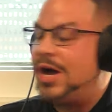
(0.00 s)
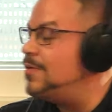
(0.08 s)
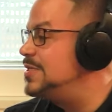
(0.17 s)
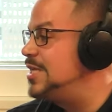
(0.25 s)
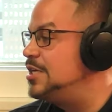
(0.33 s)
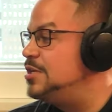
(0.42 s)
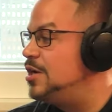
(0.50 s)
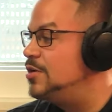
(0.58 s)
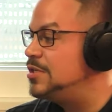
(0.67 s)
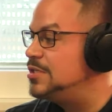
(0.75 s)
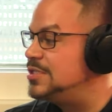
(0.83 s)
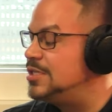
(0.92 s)
I was like you know
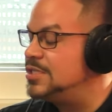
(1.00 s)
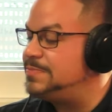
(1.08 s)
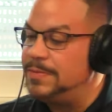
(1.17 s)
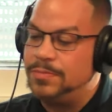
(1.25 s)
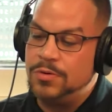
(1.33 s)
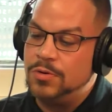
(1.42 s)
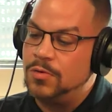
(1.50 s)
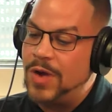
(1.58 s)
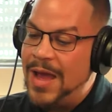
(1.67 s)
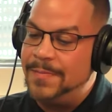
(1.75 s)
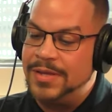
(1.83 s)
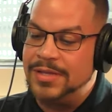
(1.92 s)
there's there's people who are
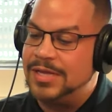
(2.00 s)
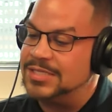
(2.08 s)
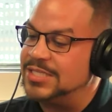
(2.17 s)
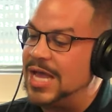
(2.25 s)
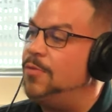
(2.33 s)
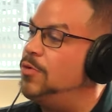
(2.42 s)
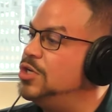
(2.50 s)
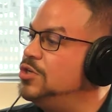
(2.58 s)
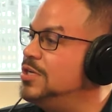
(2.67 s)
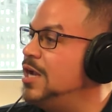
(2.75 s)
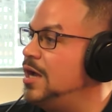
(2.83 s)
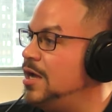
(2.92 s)
rapping. It's just I want you
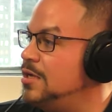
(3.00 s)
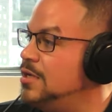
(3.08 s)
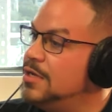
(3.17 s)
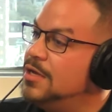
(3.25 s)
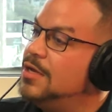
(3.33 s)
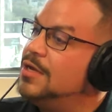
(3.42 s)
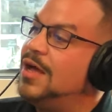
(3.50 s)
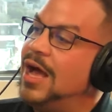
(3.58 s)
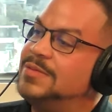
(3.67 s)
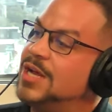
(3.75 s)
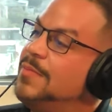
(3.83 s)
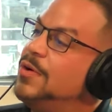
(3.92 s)
to not
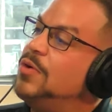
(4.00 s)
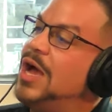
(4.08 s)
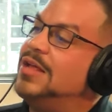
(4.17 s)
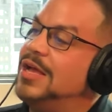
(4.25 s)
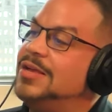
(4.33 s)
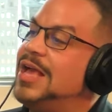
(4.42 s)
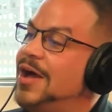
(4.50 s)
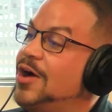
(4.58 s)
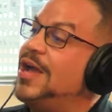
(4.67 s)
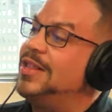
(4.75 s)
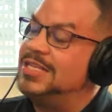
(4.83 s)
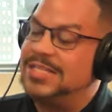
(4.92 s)
yeah. Sorry, but, uh, uh, yeah,
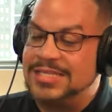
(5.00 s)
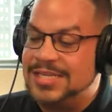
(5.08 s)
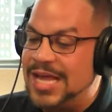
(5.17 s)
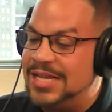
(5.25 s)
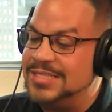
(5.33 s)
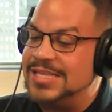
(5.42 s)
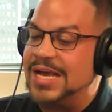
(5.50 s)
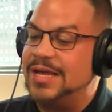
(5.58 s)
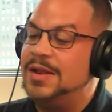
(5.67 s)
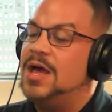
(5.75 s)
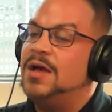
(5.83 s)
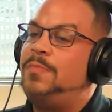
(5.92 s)
okay, let's get to that in a second. Some